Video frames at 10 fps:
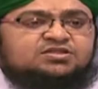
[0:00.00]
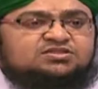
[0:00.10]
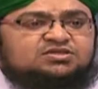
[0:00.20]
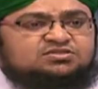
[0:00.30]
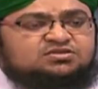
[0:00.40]

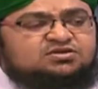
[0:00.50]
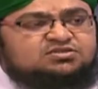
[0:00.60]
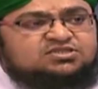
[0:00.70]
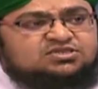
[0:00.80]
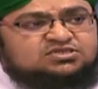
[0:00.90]
The third
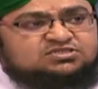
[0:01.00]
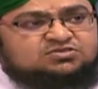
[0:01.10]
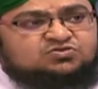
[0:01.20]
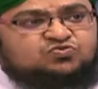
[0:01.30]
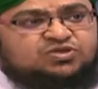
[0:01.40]
thing is
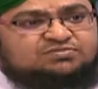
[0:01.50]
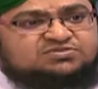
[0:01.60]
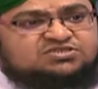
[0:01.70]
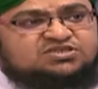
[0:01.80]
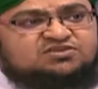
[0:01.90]
to
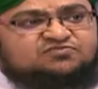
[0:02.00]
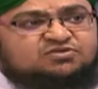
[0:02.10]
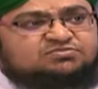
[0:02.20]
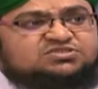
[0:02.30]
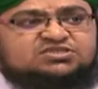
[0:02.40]
abstain
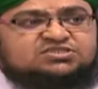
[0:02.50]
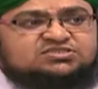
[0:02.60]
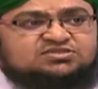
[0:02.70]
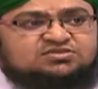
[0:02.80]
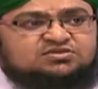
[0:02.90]
from
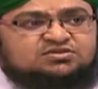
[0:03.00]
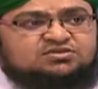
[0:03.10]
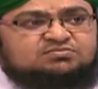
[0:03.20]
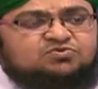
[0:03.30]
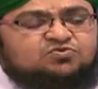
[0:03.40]
sins,
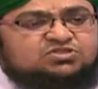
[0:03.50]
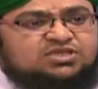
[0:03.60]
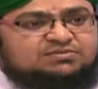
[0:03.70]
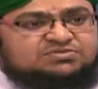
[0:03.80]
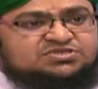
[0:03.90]
because
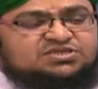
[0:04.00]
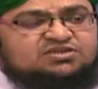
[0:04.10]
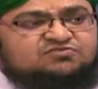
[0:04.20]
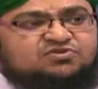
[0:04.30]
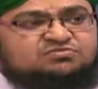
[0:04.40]

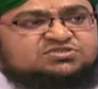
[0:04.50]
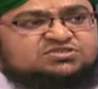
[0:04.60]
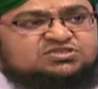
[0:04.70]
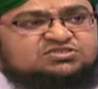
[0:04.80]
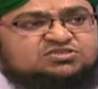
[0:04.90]
abstaining from
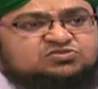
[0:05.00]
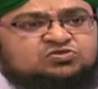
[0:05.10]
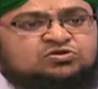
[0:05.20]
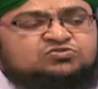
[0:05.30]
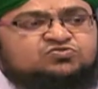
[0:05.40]
sins is
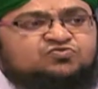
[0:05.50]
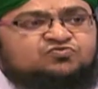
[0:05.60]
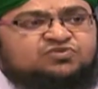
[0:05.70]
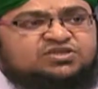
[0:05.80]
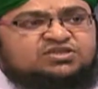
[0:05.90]

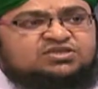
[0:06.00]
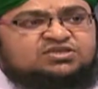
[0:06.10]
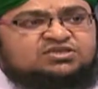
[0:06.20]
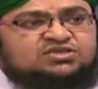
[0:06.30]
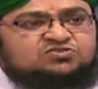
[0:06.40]

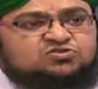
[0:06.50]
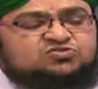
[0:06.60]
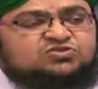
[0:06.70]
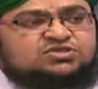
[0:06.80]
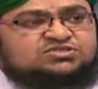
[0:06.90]

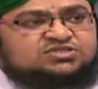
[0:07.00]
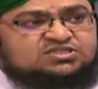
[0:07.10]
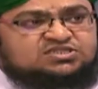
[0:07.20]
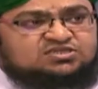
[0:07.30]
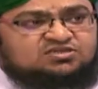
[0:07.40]
also
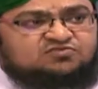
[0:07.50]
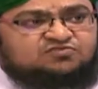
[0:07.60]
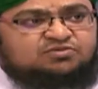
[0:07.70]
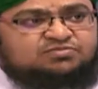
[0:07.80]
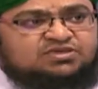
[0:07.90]
essential
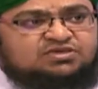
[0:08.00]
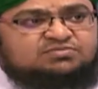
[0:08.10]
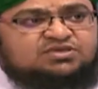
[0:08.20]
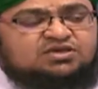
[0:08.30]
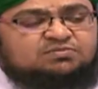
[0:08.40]
for
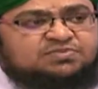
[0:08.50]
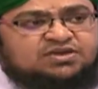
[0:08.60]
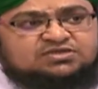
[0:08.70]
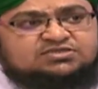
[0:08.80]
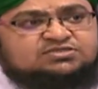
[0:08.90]
becoming a
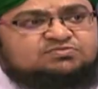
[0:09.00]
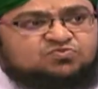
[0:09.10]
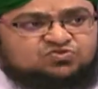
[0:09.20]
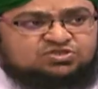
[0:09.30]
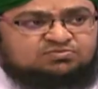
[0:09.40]
practicing
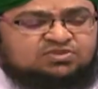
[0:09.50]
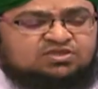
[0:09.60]
Muslim.